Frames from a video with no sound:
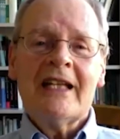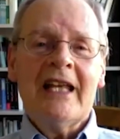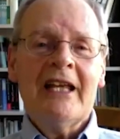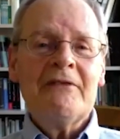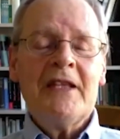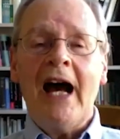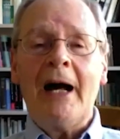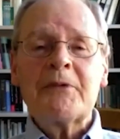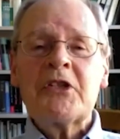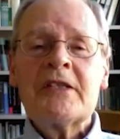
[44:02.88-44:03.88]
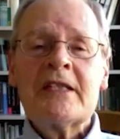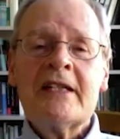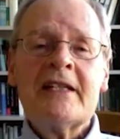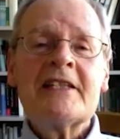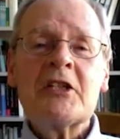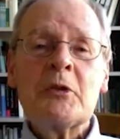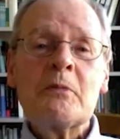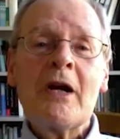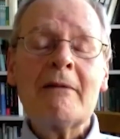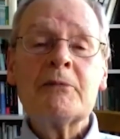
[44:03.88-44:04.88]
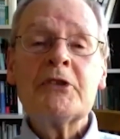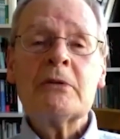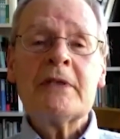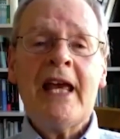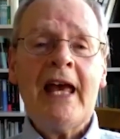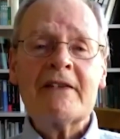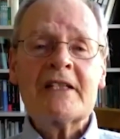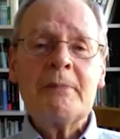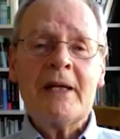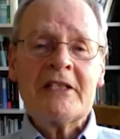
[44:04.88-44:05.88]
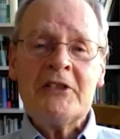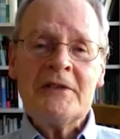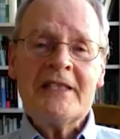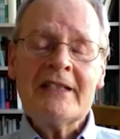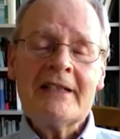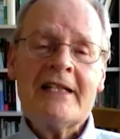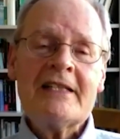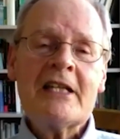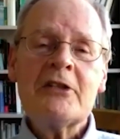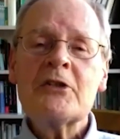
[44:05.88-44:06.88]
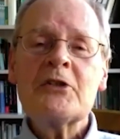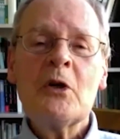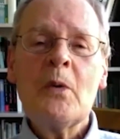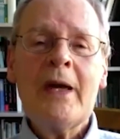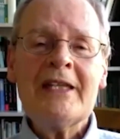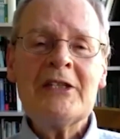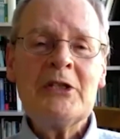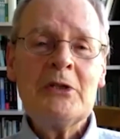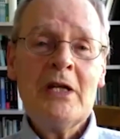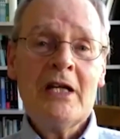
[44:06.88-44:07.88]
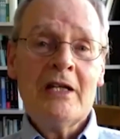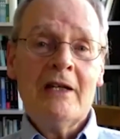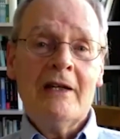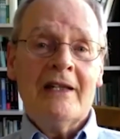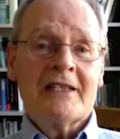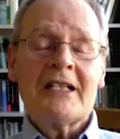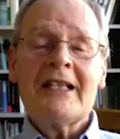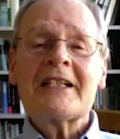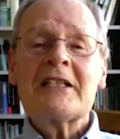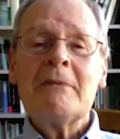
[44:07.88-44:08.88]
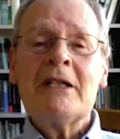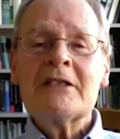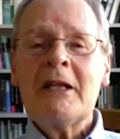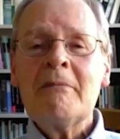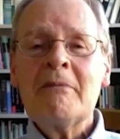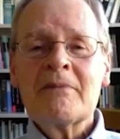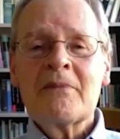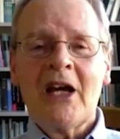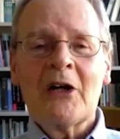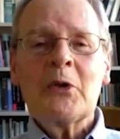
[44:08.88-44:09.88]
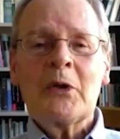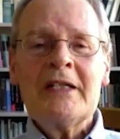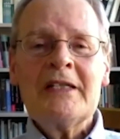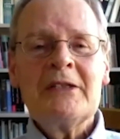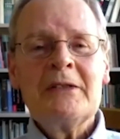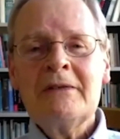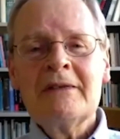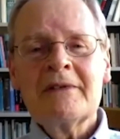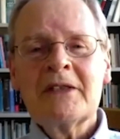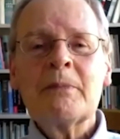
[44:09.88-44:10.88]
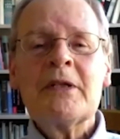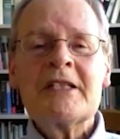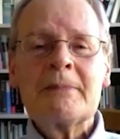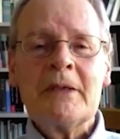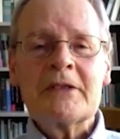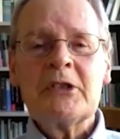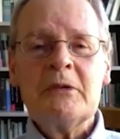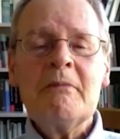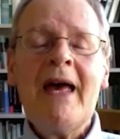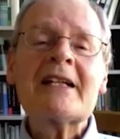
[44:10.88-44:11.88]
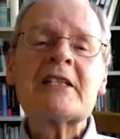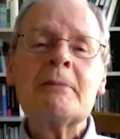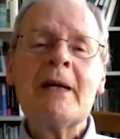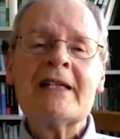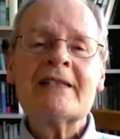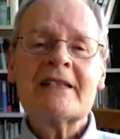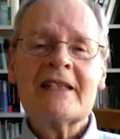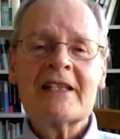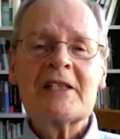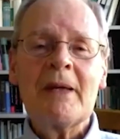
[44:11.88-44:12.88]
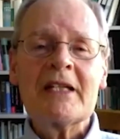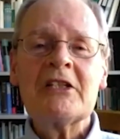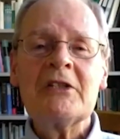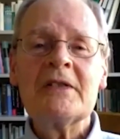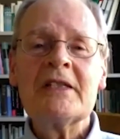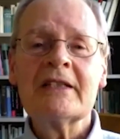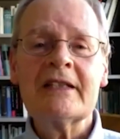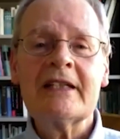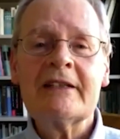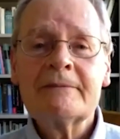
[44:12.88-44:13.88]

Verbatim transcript: If the options in a decision problem don't have expected utilities, then there's no way to select among them according to the principle to maximize expected utility.